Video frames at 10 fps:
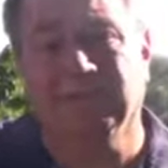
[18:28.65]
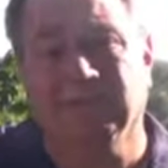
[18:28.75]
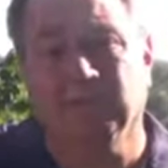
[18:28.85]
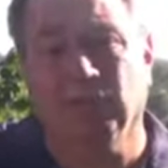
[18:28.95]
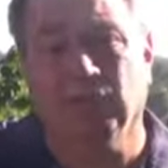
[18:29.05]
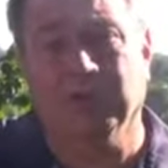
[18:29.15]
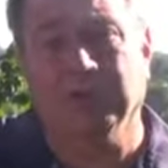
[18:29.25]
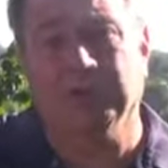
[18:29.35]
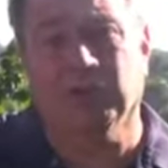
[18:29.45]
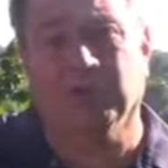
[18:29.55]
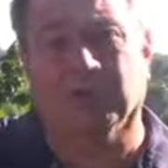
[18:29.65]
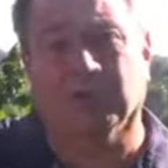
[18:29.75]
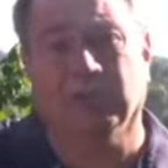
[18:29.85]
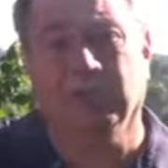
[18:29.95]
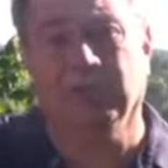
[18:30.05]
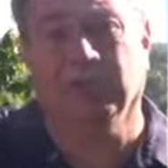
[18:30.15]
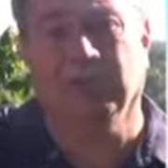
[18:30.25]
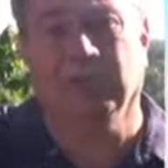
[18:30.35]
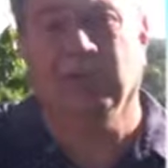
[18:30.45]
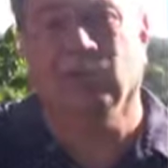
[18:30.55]
program's over.
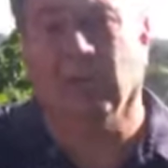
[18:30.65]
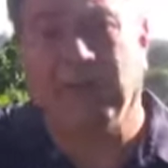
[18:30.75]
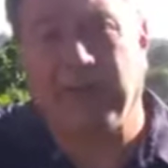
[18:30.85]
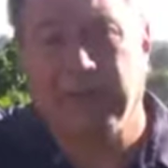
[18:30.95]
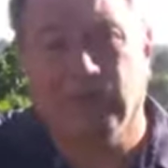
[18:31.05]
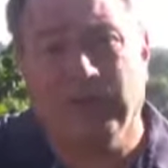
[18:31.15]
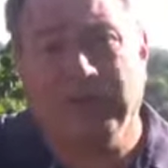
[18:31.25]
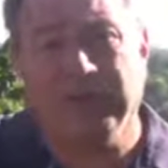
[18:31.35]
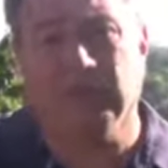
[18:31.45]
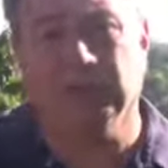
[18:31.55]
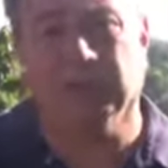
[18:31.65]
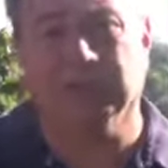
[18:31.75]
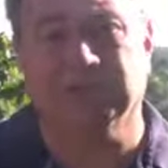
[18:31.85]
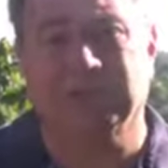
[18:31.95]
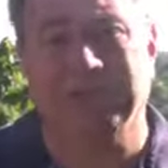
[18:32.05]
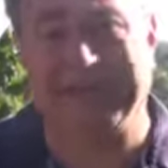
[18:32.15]
What operating results do they